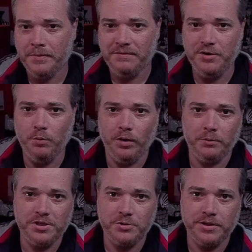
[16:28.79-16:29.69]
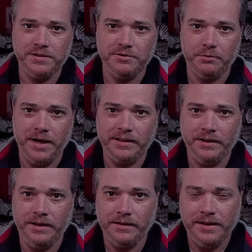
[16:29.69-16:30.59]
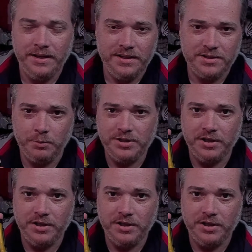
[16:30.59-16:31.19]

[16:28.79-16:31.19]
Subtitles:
If you want restrictive direct lung, switch